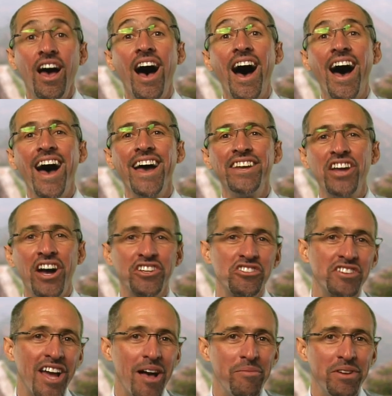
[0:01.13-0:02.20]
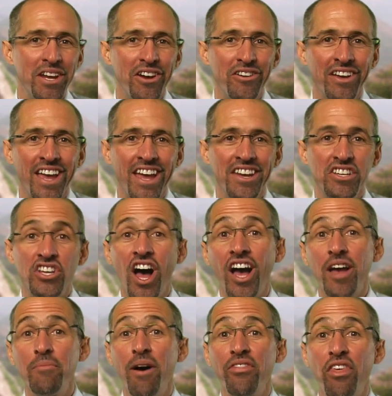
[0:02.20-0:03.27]
Hi, Doctor Talbott here again to talk
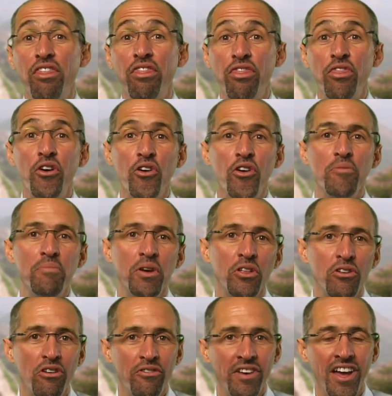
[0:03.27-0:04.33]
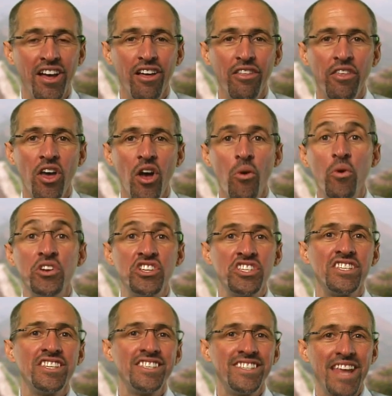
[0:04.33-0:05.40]
about the third pillar of health, which is
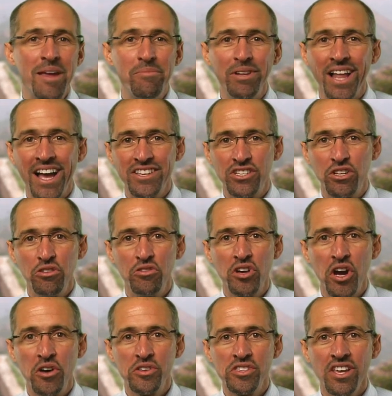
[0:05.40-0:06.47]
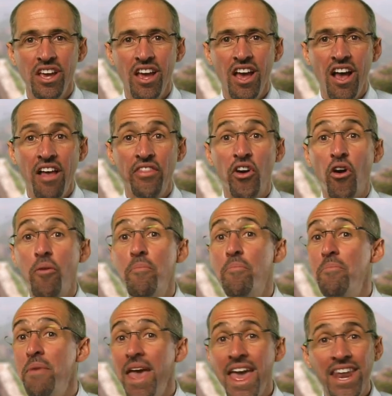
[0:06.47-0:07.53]
to stabilize glucose. There are
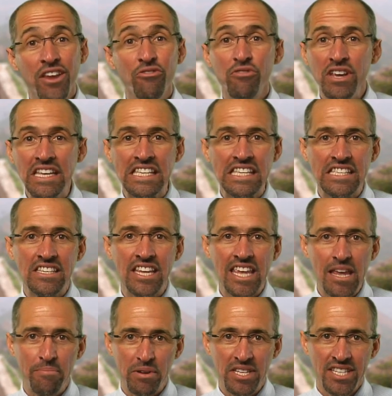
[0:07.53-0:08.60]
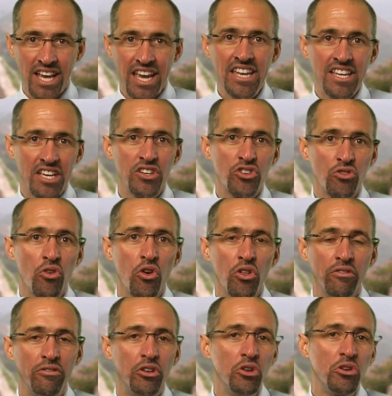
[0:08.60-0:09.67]
many reasons to keep a tight control
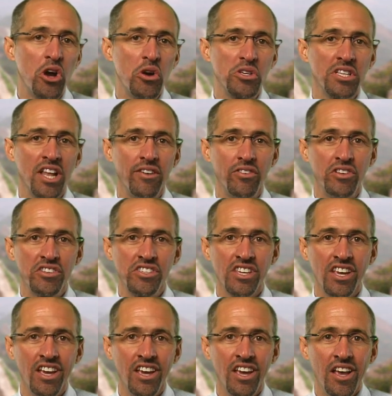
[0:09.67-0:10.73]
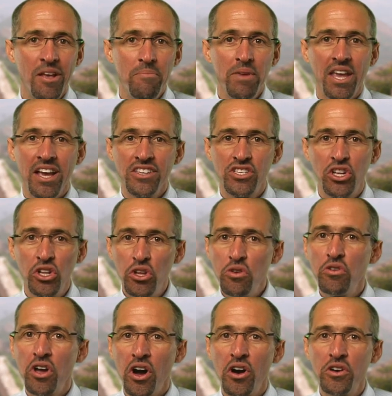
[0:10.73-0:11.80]
of glucose levels, because
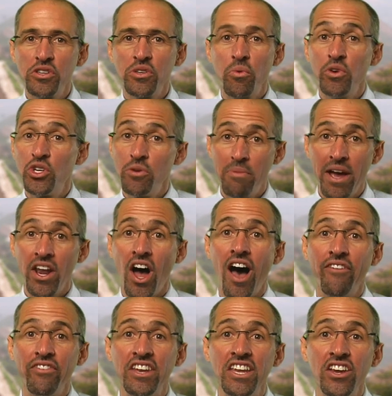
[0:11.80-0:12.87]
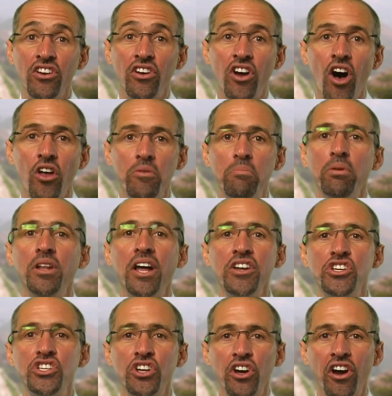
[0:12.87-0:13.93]
glucose, which you might often hear called blood
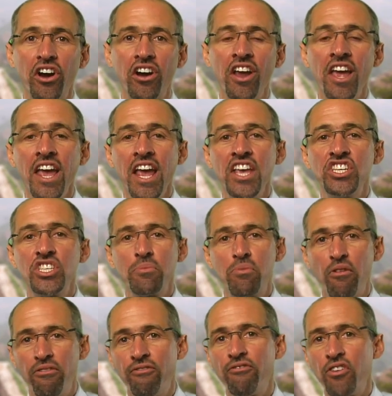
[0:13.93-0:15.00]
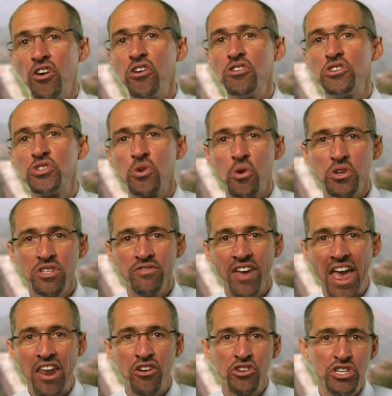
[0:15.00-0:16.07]
sugar, is the preferred source of
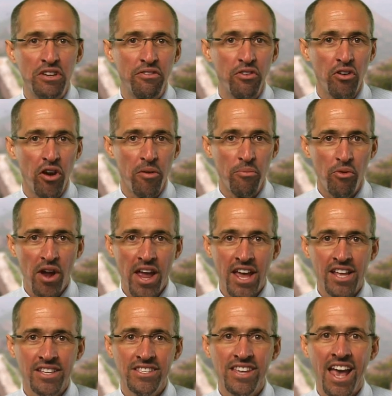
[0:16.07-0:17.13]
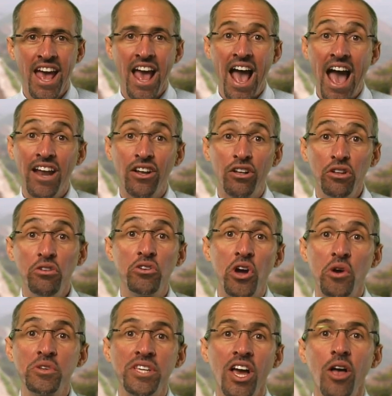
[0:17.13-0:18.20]
energy for our brains, and
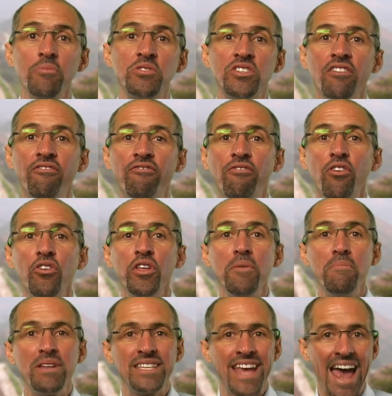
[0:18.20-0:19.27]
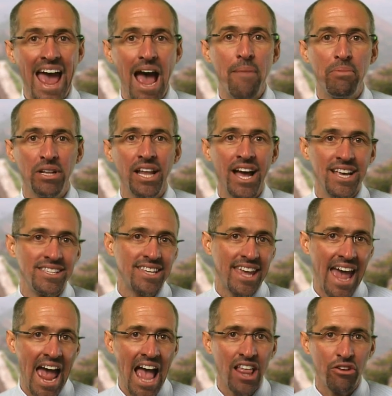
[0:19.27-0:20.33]
glucose helps to fully metabolize
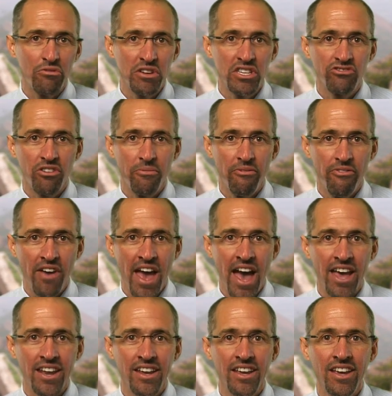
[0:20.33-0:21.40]
calories from fat.